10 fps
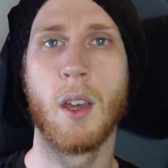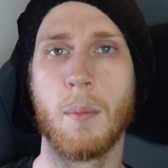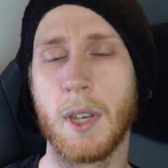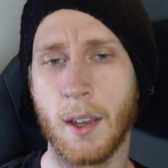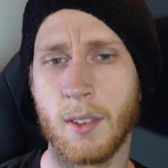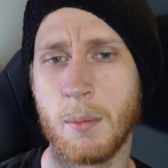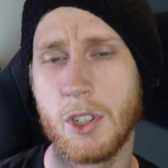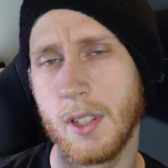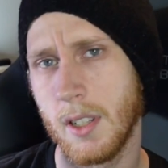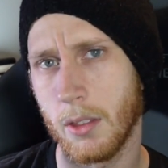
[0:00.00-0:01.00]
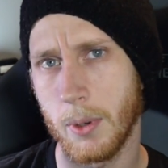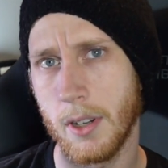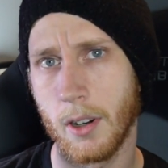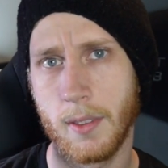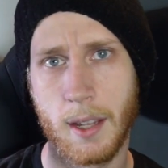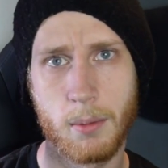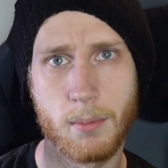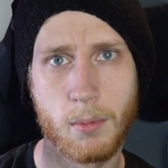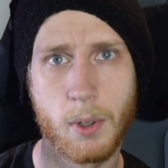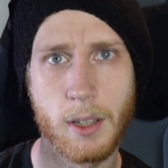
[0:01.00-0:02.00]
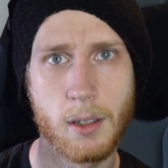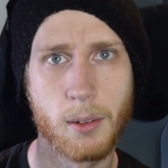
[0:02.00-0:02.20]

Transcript: Because I'm a GT3 nerd that really